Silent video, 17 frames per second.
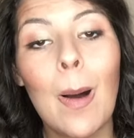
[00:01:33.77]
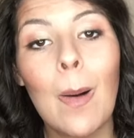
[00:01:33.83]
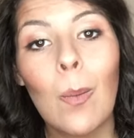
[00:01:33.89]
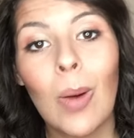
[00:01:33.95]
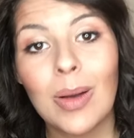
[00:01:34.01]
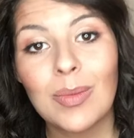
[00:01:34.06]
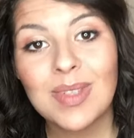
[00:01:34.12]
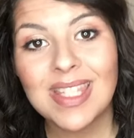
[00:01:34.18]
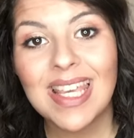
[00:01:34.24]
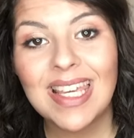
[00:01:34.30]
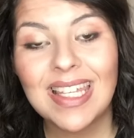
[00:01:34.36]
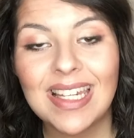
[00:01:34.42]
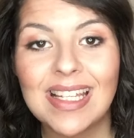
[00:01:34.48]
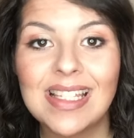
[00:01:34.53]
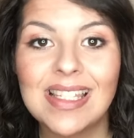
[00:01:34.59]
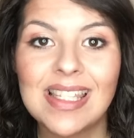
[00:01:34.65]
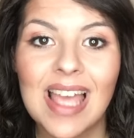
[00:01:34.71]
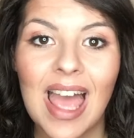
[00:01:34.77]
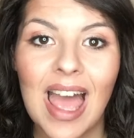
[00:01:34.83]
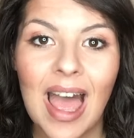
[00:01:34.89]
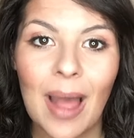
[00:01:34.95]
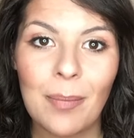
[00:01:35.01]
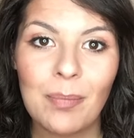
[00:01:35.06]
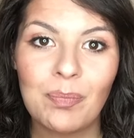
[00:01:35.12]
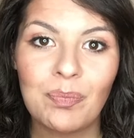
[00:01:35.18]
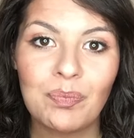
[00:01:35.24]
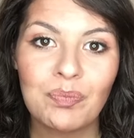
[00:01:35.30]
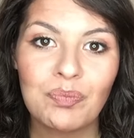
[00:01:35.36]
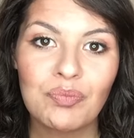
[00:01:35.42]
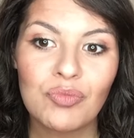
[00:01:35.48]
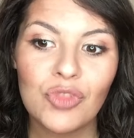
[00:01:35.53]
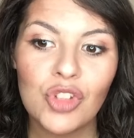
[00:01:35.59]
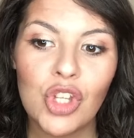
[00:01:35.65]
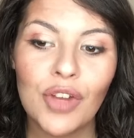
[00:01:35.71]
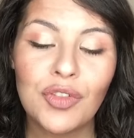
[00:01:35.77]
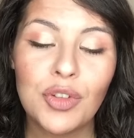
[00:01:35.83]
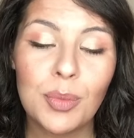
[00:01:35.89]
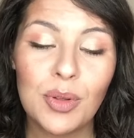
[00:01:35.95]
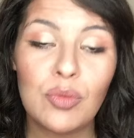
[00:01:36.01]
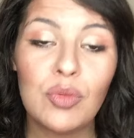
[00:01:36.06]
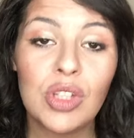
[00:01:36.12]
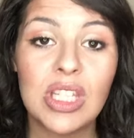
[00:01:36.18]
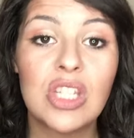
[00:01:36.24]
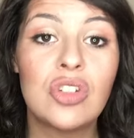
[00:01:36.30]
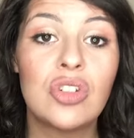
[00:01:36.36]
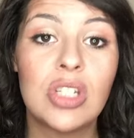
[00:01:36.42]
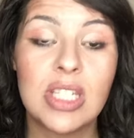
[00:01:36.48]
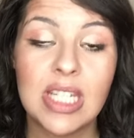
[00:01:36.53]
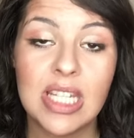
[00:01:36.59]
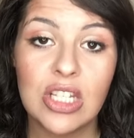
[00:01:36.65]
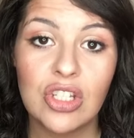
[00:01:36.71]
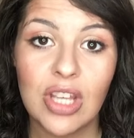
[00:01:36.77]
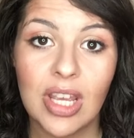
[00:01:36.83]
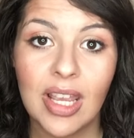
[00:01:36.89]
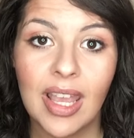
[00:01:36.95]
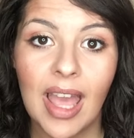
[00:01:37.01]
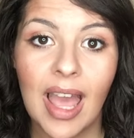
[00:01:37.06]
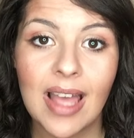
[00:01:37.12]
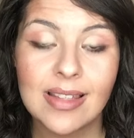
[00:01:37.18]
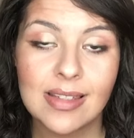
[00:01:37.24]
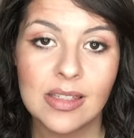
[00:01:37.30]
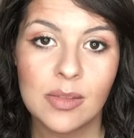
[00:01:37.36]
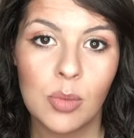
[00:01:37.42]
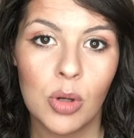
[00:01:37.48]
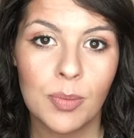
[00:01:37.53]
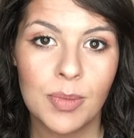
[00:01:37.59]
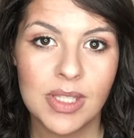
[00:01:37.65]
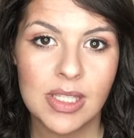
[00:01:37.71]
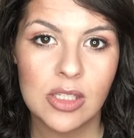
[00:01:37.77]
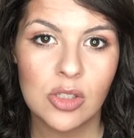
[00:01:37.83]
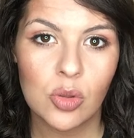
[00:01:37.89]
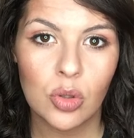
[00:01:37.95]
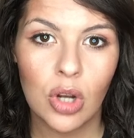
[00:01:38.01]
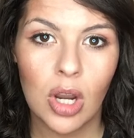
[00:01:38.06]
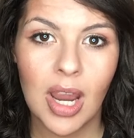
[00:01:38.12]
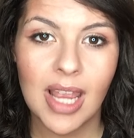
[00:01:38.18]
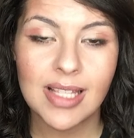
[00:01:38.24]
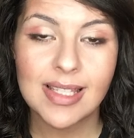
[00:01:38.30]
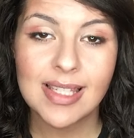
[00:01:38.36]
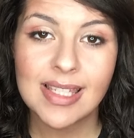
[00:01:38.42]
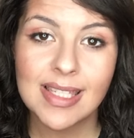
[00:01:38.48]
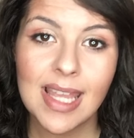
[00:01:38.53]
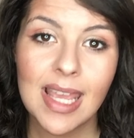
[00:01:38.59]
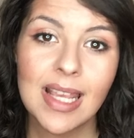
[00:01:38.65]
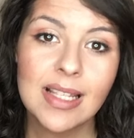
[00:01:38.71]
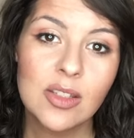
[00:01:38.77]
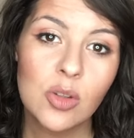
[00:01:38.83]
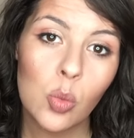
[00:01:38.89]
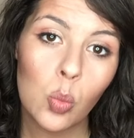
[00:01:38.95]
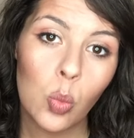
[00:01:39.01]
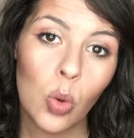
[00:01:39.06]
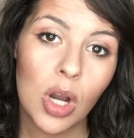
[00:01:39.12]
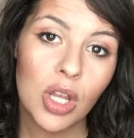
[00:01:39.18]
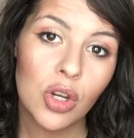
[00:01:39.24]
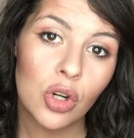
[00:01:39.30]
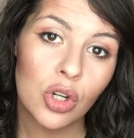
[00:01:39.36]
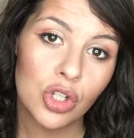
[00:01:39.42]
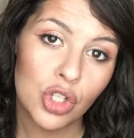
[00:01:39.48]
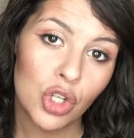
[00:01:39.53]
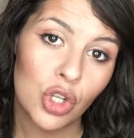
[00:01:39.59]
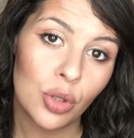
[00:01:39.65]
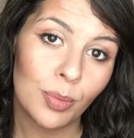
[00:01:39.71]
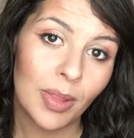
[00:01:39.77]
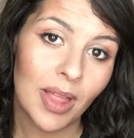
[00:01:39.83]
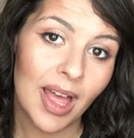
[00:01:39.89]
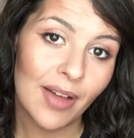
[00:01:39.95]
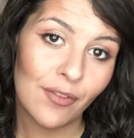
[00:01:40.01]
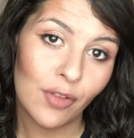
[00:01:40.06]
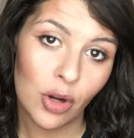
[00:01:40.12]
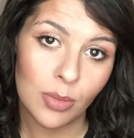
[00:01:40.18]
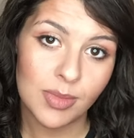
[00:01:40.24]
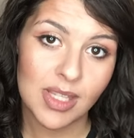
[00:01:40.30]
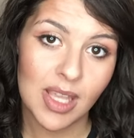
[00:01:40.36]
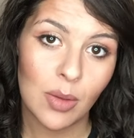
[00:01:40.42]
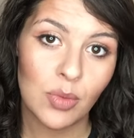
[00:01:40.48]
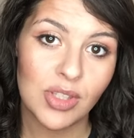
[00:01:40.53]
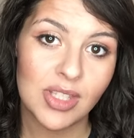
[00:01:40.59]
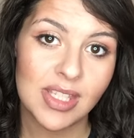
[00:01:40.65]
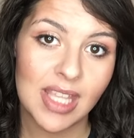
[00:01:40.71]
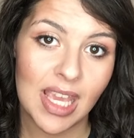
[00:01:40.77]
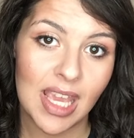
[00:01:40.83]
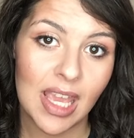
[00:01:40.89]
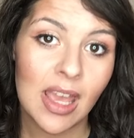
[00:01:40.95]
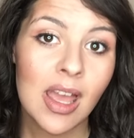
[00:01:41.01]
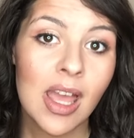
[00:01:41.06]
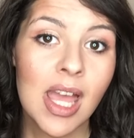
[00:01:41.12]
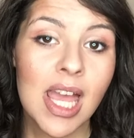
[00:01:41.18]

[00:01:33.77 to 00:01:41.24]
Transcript: What I'm saying is you have to be really strategic as a small business owner and stick to one or two platforms, I would say.